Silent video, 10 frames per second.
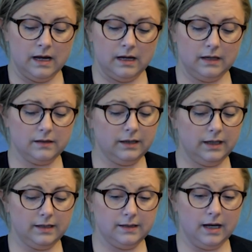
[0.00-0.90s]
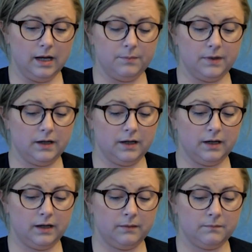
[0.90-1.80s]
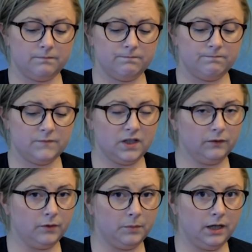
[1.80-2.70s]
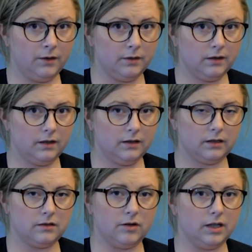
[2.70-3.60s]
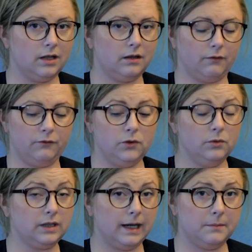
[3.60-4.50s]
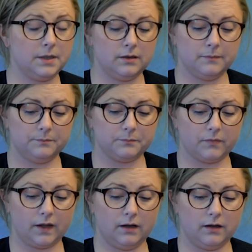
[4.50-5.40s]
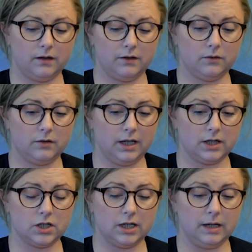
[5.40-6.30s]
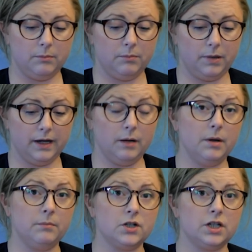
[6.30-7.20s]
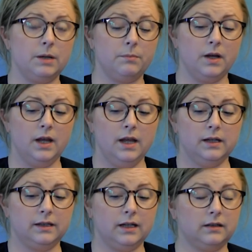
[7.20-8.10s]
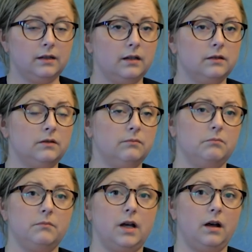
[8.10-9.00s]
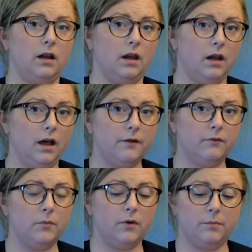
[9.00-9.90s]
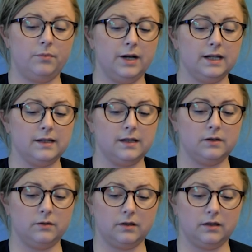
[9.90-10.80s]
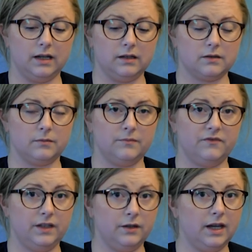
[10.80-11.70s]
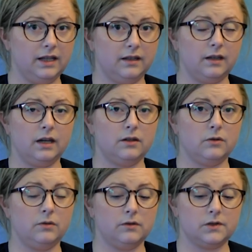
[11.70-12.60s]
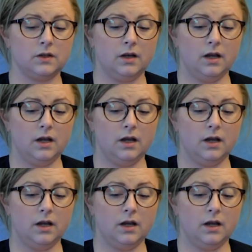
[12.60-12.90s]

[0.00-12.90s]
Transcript: It's an easy app. I'm not familiar with it. I tried it a few times. You could actually buy a membership, get a lot of more presets. You could get some video editing tools,